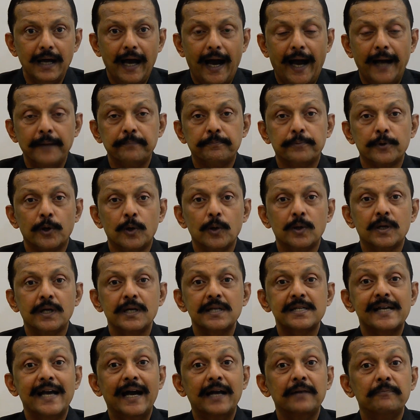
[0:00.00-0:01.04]
and
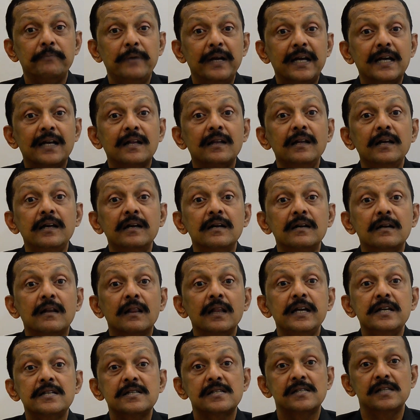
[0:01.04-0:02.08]
progress can be
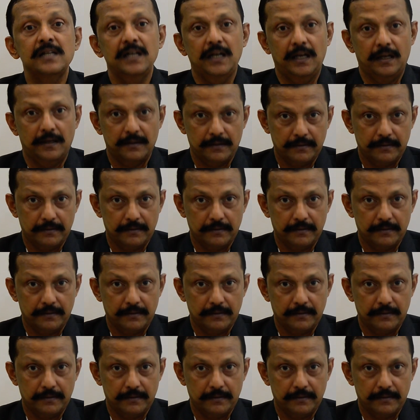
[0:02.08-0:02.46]
clearly seen.